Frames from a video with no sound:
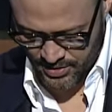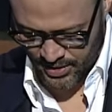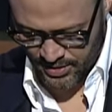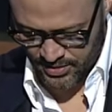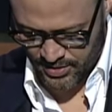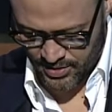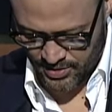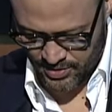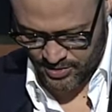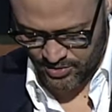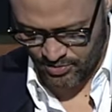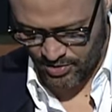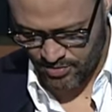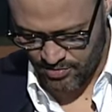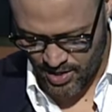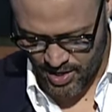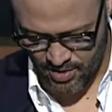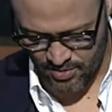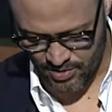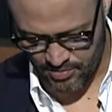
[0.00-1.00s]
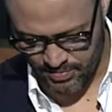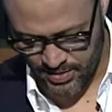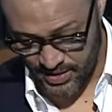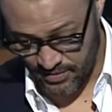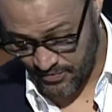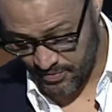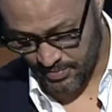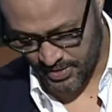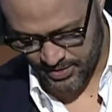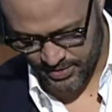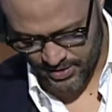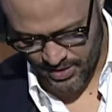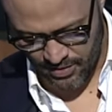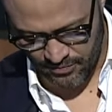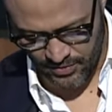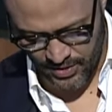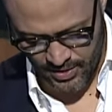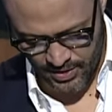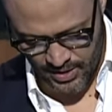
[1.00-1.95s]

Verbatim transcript: had seen a screenwriter in me, even myself.